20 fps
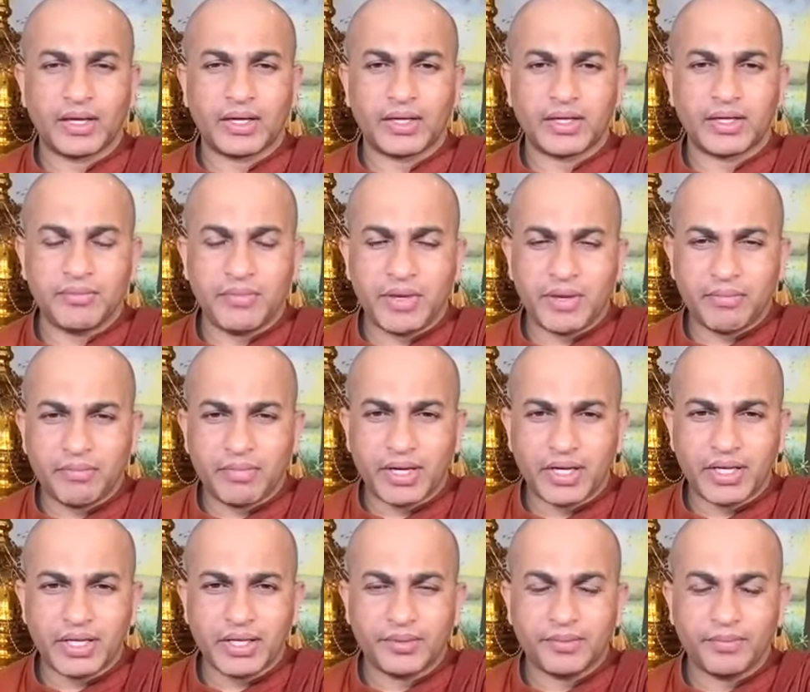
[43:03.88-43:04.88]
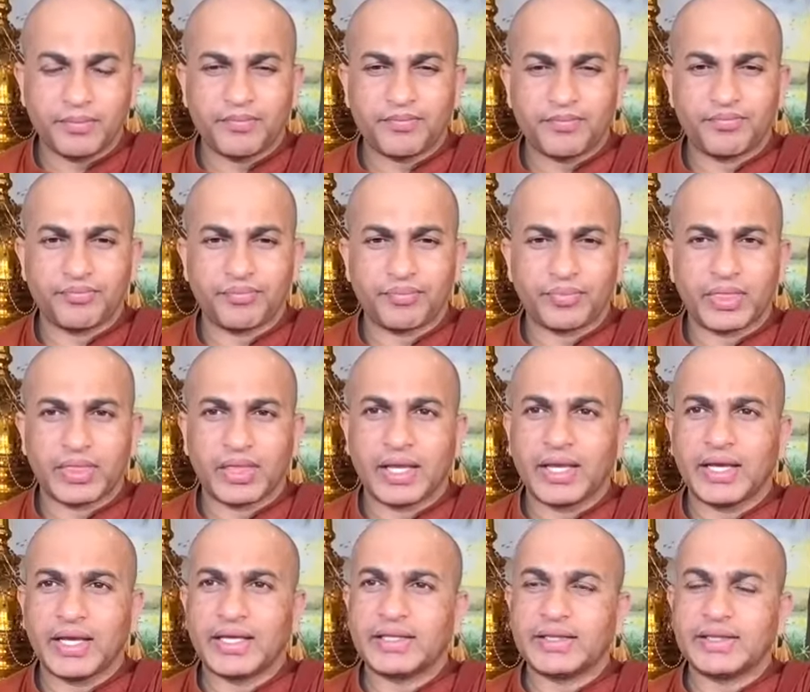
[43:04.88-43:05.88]
Remember,
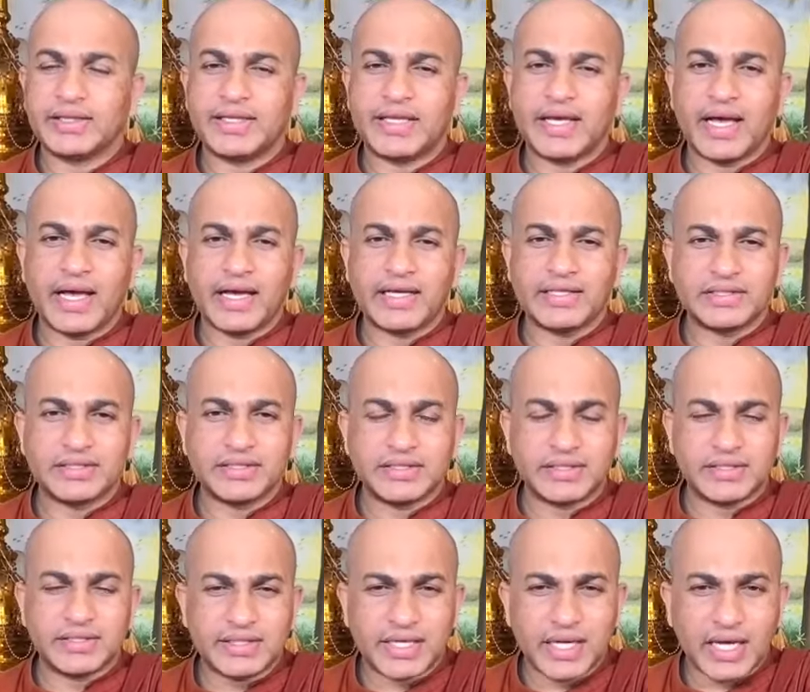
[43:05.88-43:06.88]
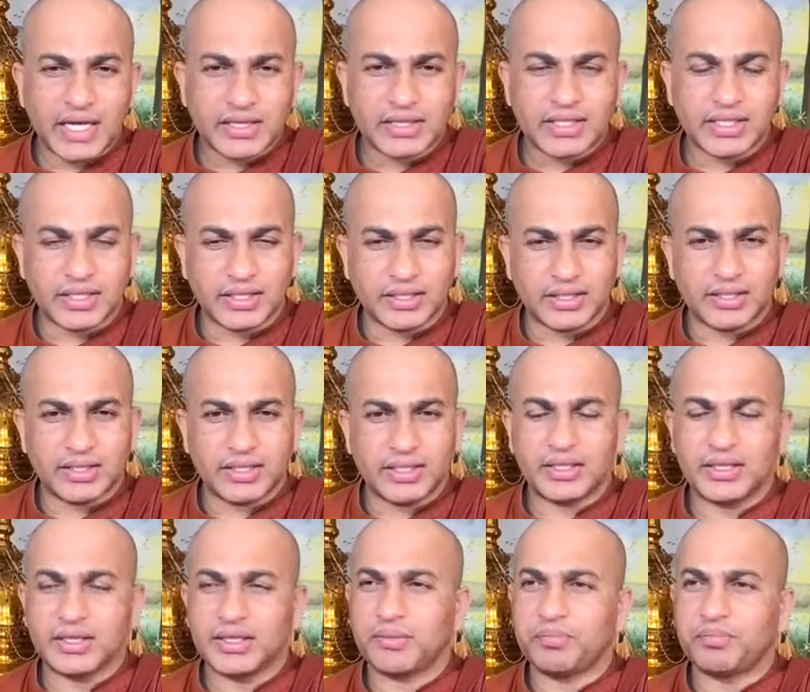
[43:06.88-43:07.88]
there is nothing
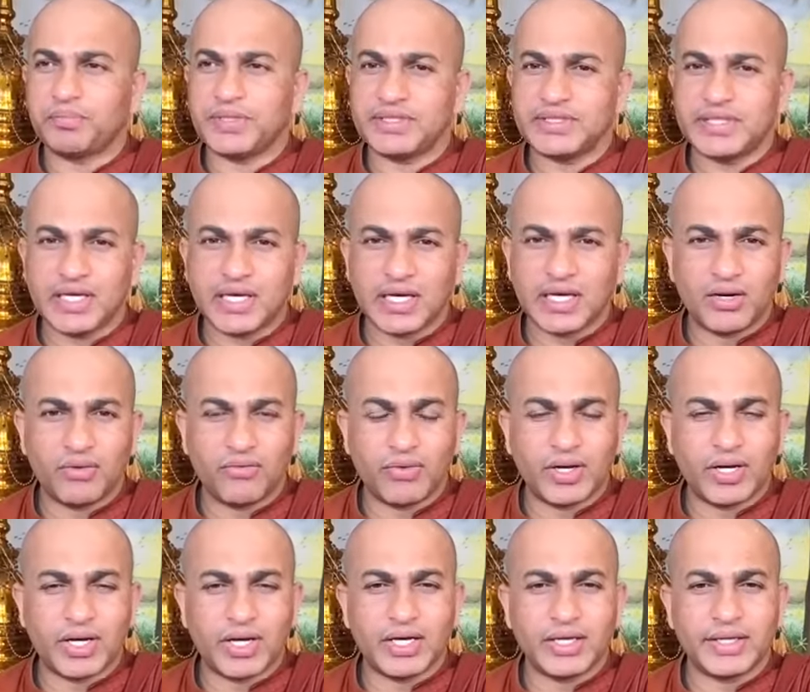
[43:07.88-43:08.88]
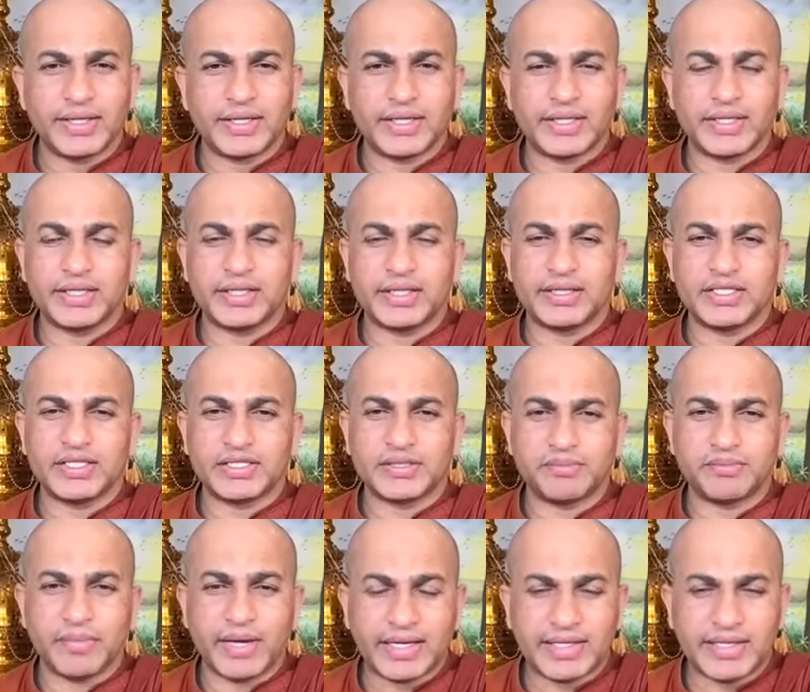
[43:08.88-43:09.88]
in the physical world, in this
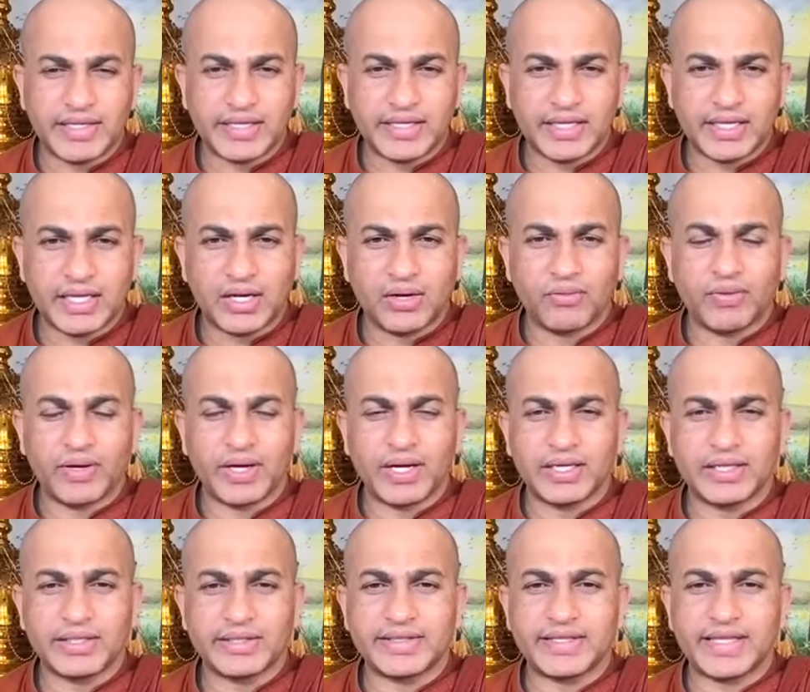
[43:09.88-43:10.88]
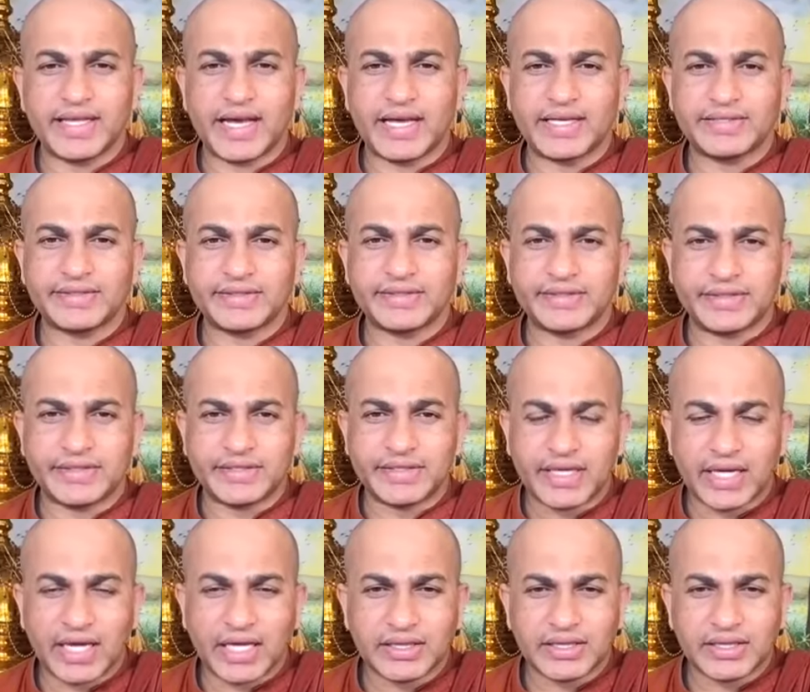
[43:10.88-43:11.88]
material world, there is
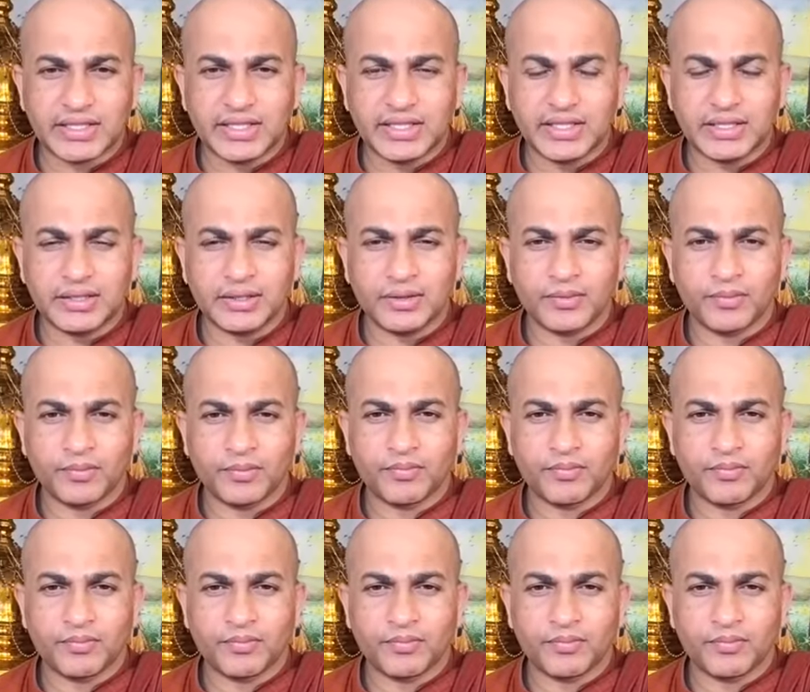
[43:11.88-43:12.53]
nothing